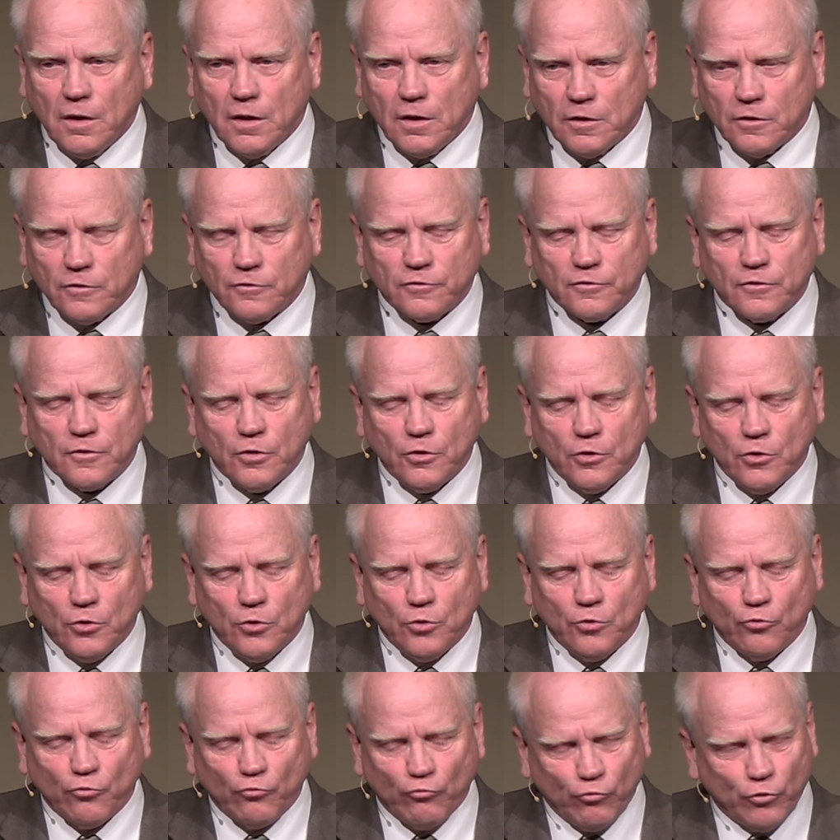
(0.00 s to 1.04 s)
is
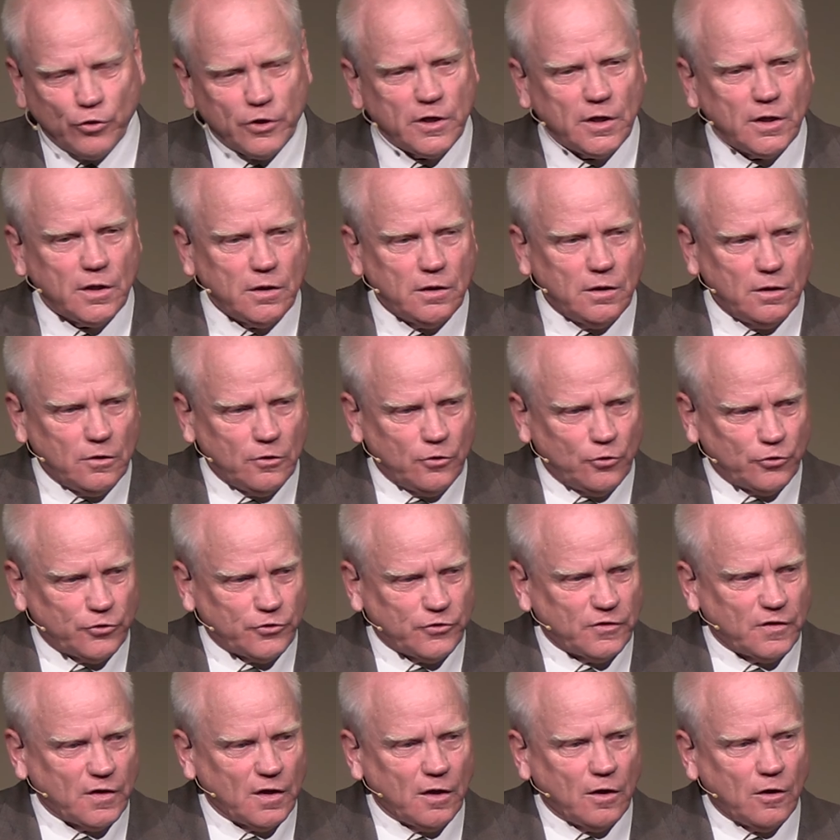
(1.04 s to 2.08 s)
to rid
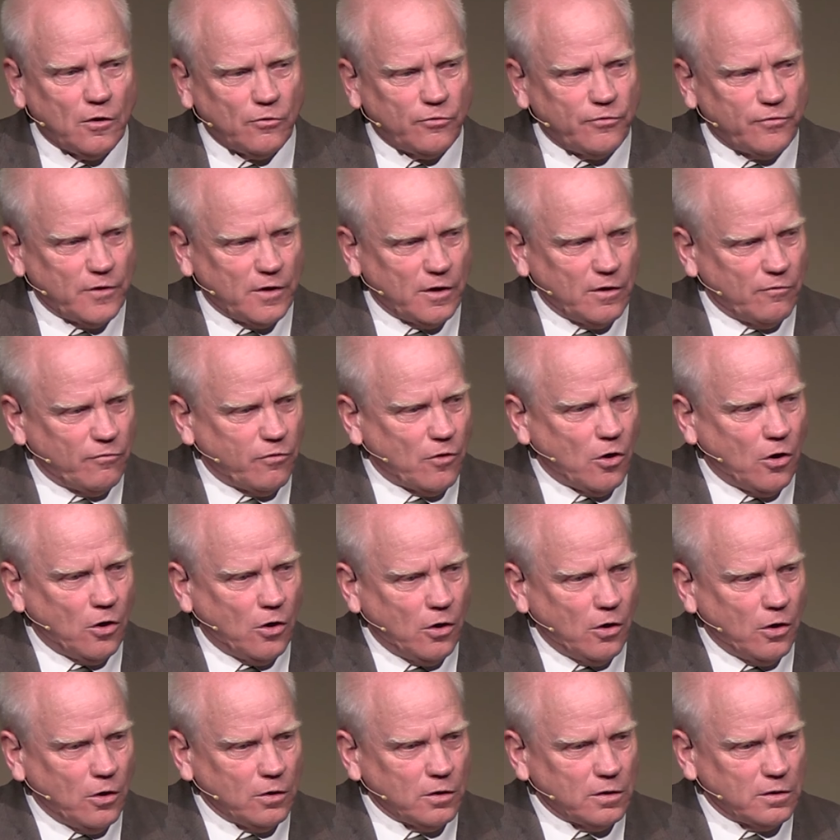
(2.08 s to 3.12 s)
yourself of
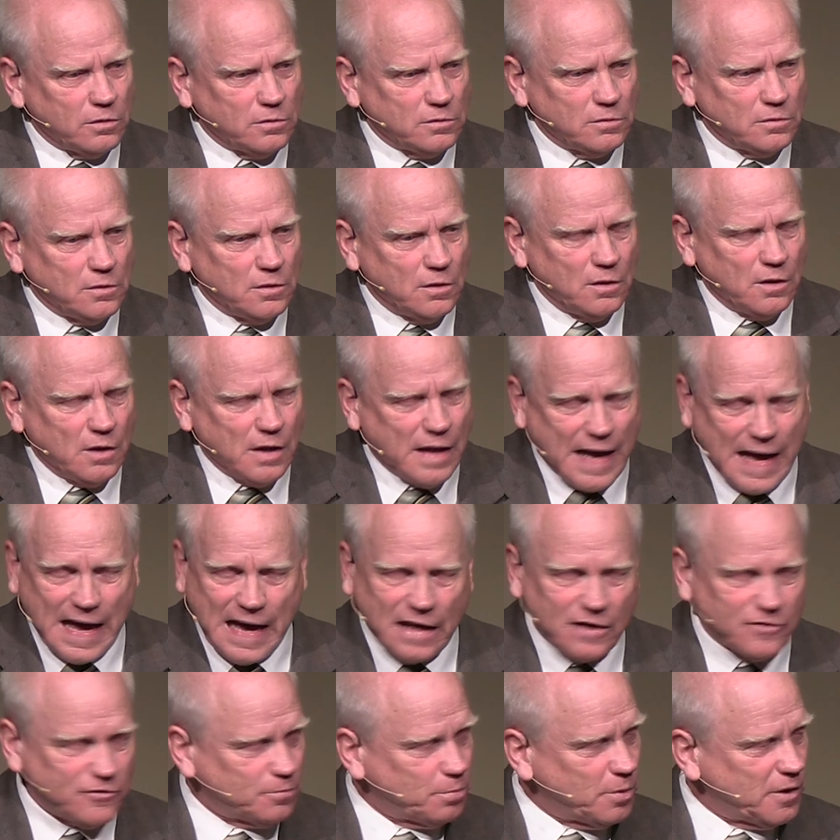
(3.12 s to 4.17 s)
all
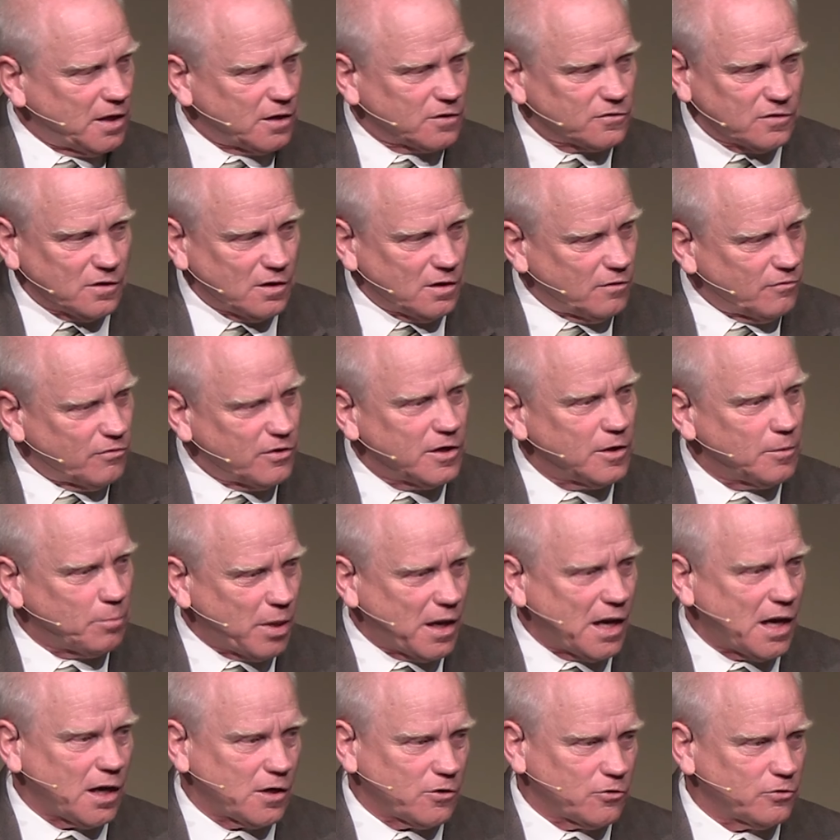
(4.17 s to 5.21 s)
aspects of
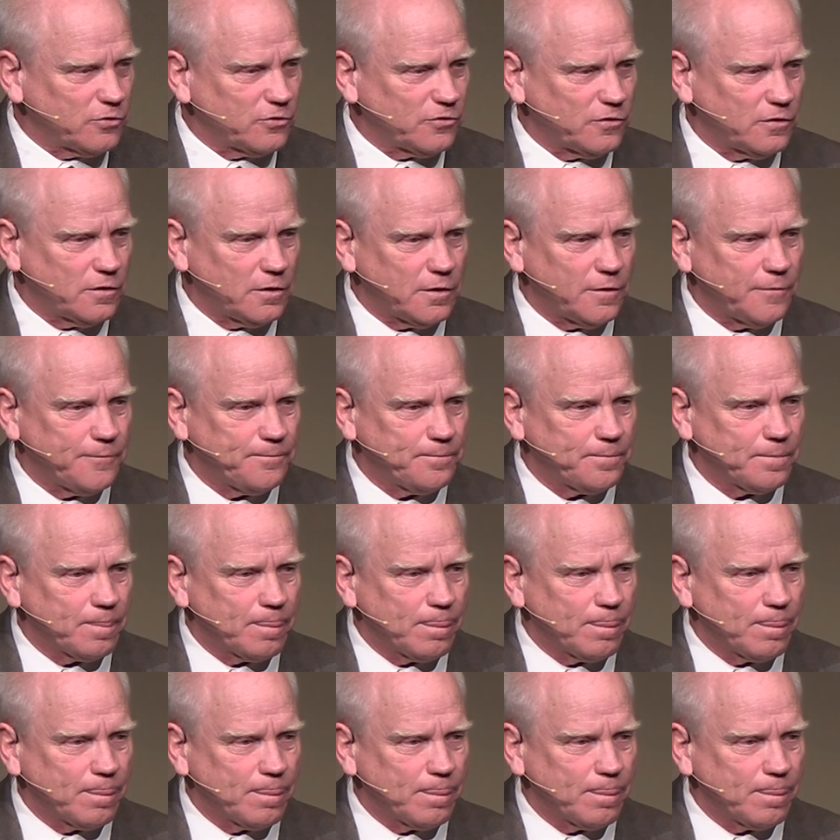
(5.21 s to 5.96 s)
hypocrisy,